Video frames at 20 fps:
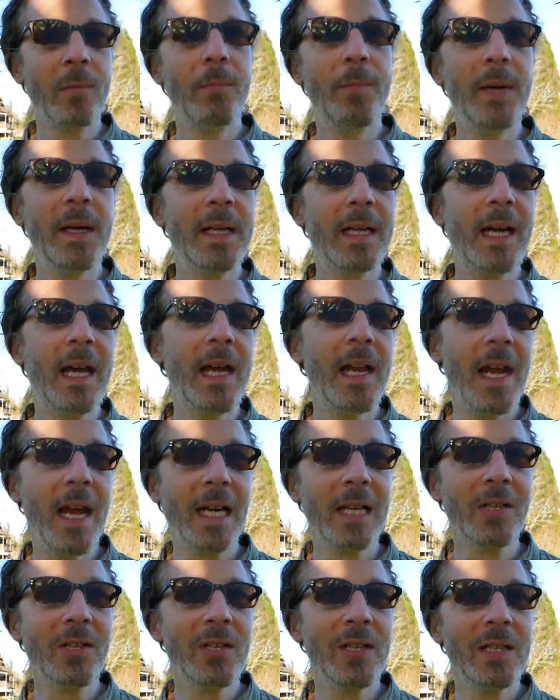big
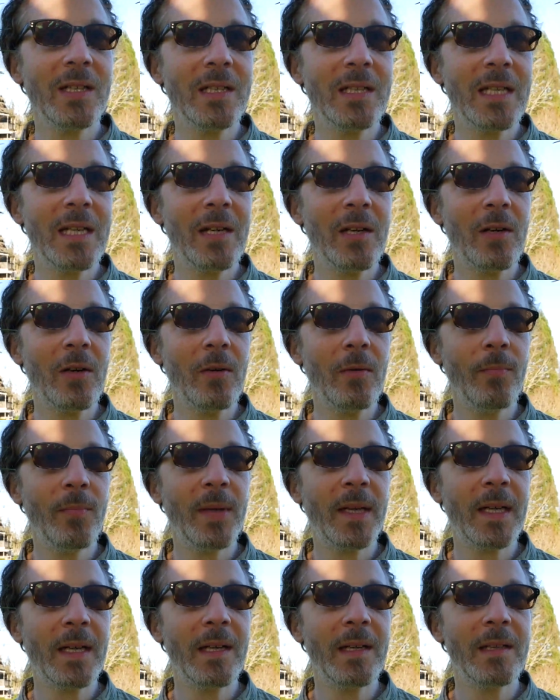connections here
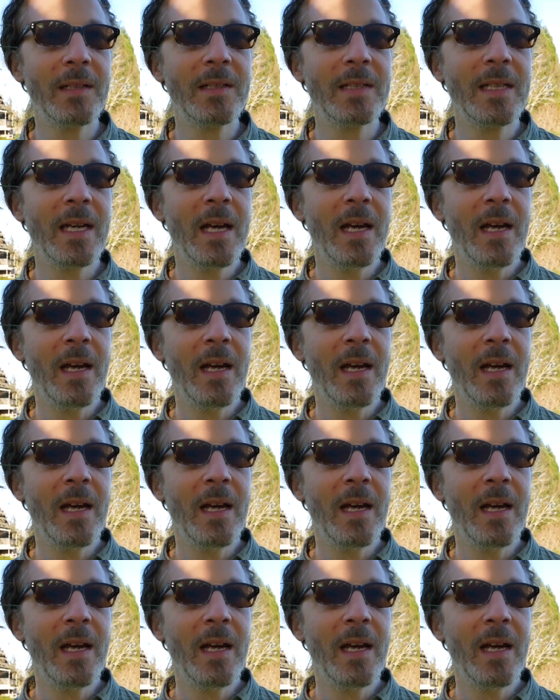because,